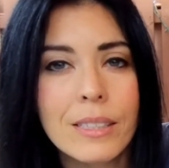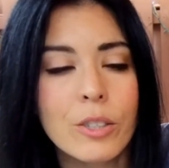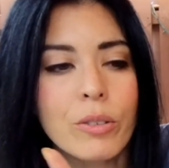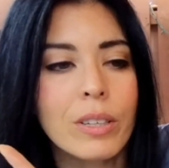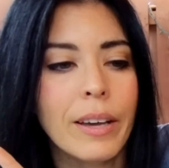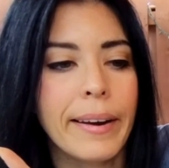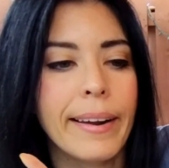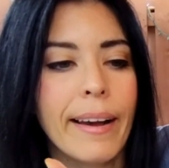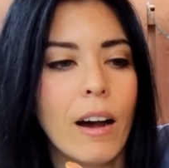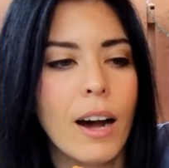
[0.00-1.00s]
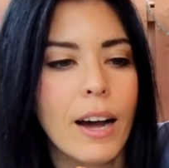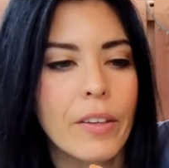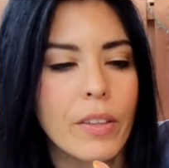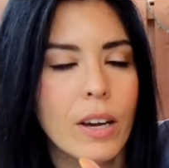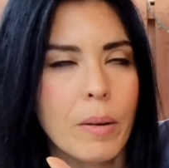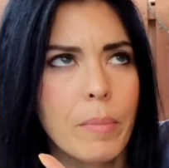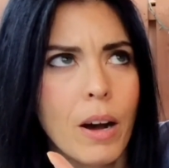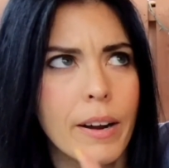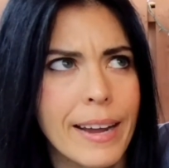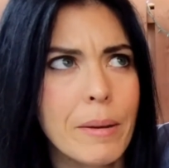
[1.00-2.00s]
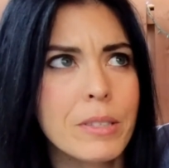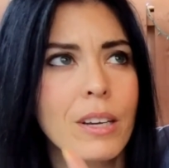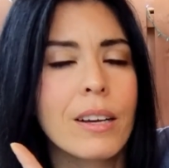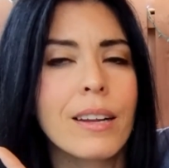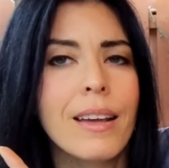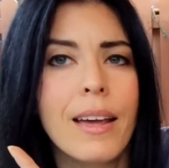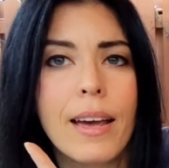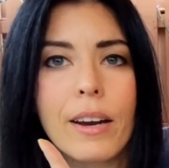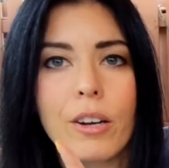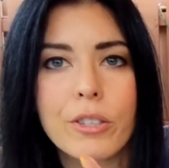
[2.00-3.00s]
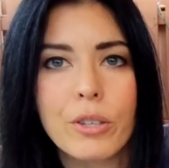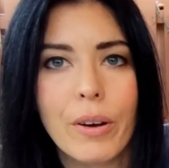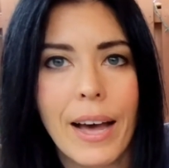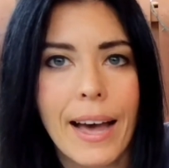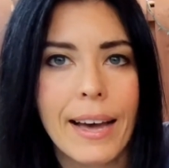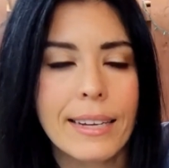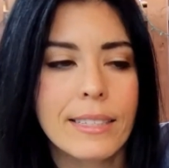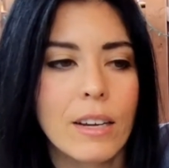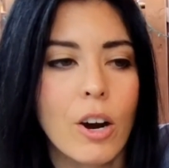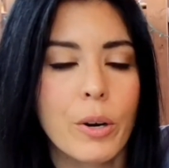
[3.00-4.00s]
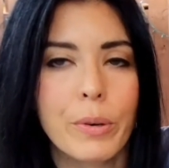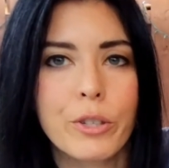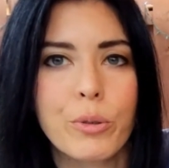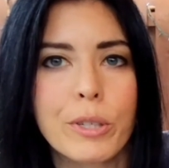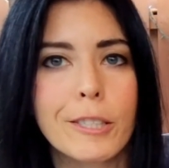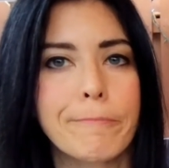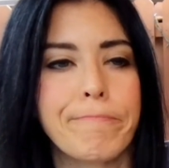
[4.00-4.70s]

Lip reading: You can get it on Amazon and also at hardware stores.